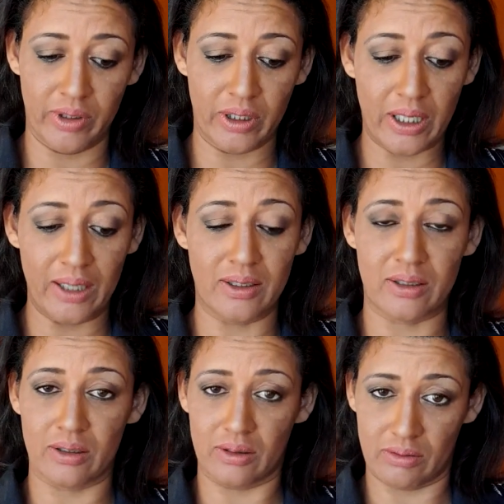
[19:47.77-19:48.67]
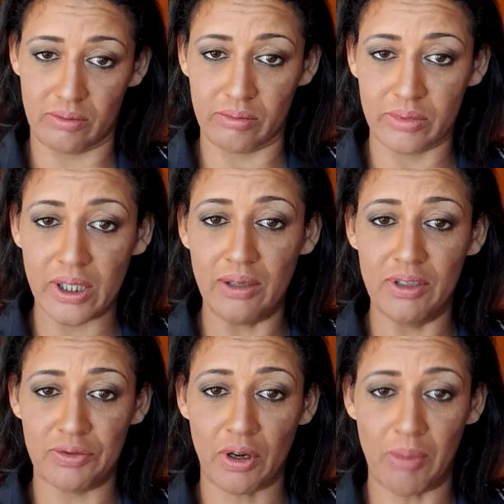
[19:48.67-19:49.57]
get
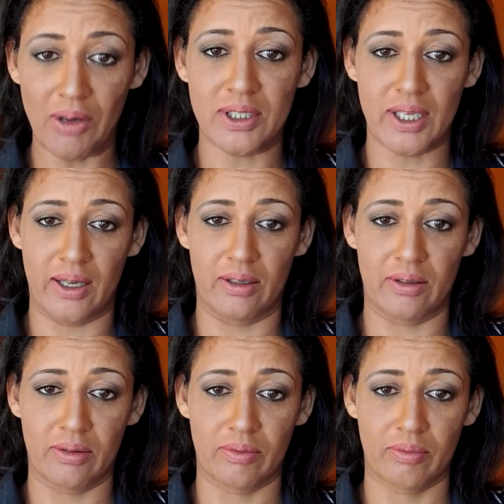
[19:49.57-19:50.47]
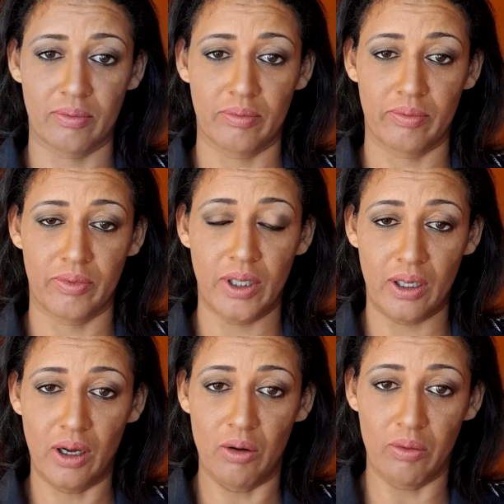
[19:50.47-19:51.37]
TVs from outside
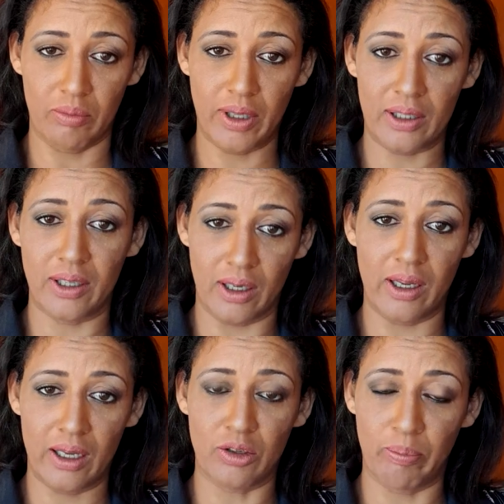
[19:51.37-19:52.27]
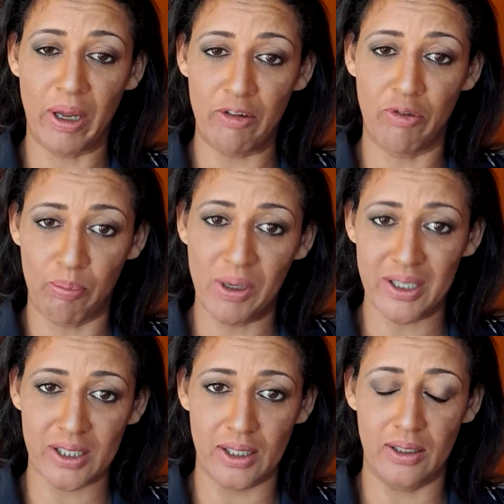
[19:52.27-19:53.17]
that they had to pay for
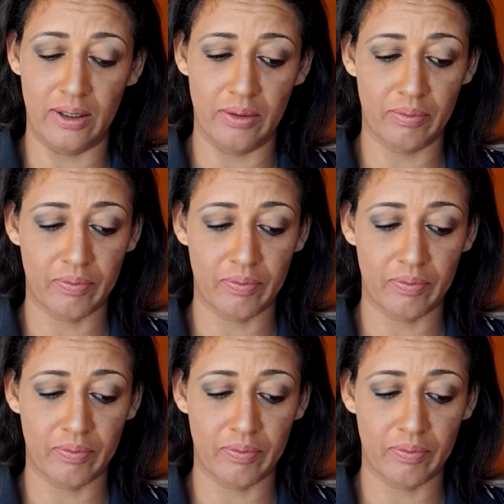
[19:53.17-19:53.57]
personally.